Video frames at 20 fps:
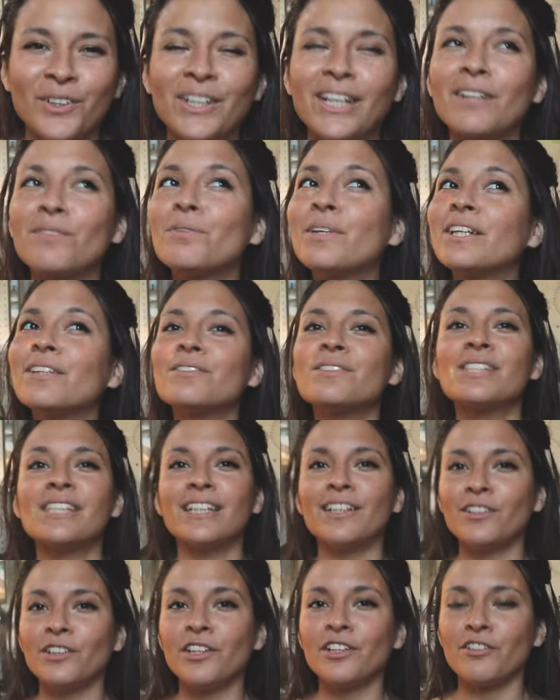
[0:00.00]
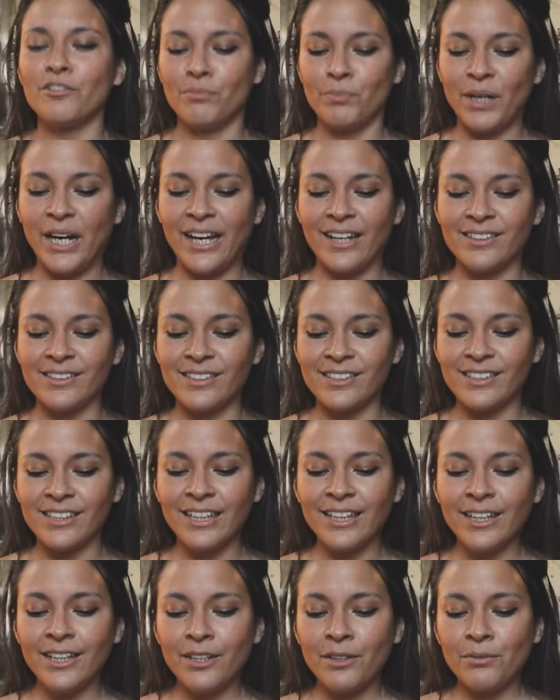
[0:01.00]
Like, we don't see a lot of brands
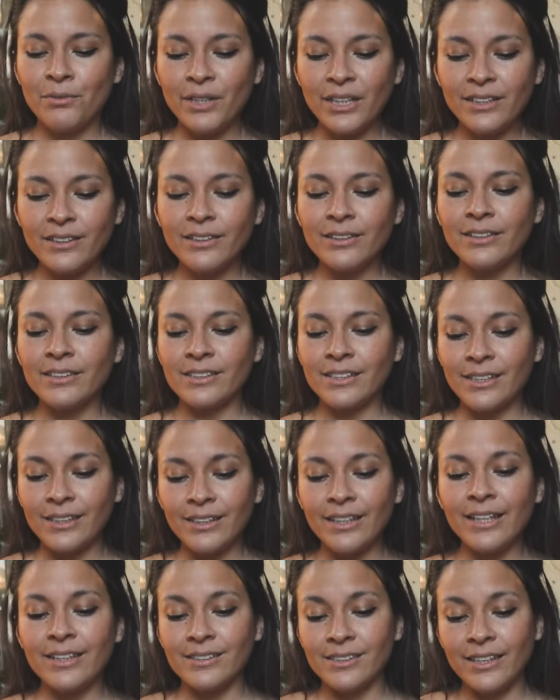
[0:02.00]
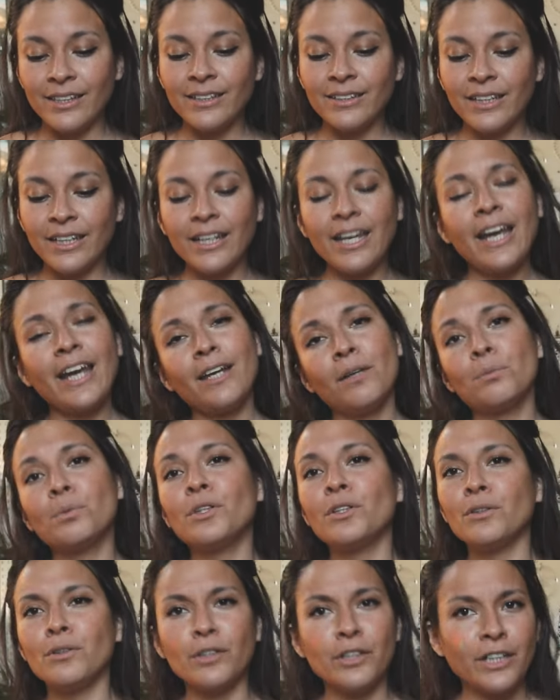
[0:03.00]
really like saying like, hey,
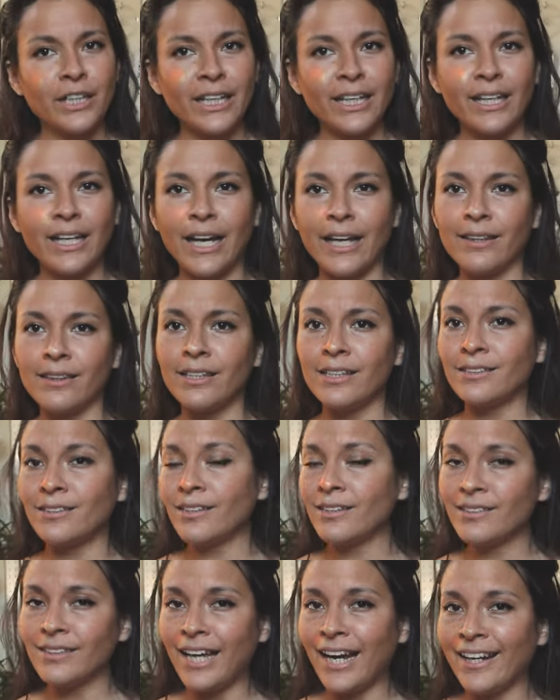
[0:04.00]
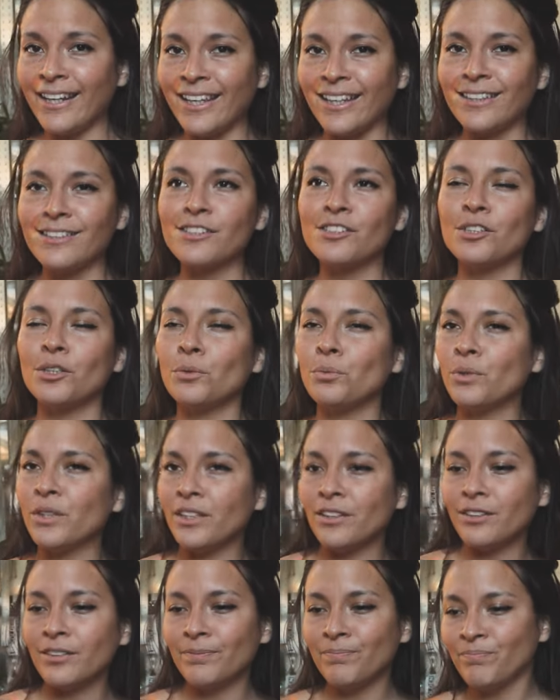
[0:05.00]
we're learning and this is not it, so
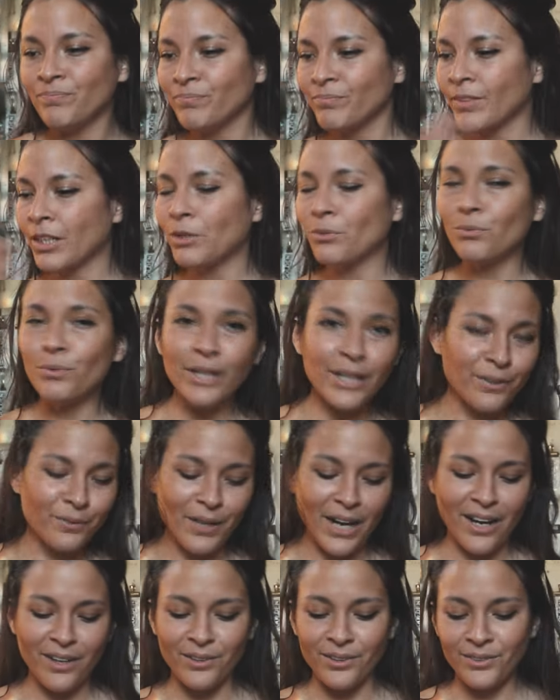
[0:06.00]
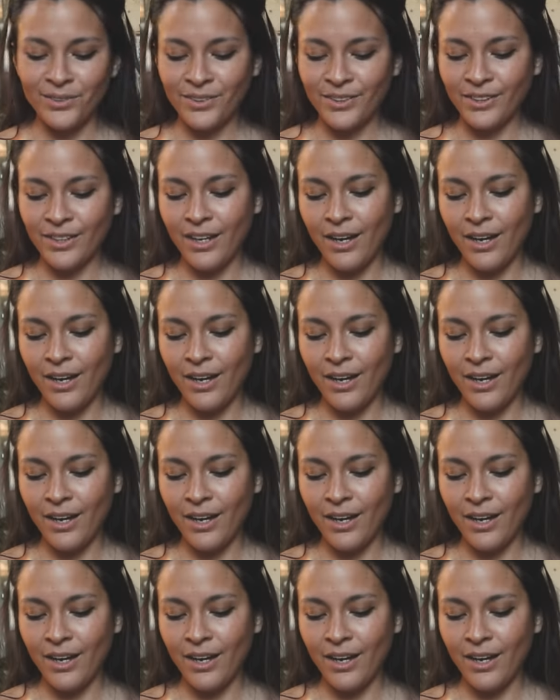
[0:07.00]
we'll reroute.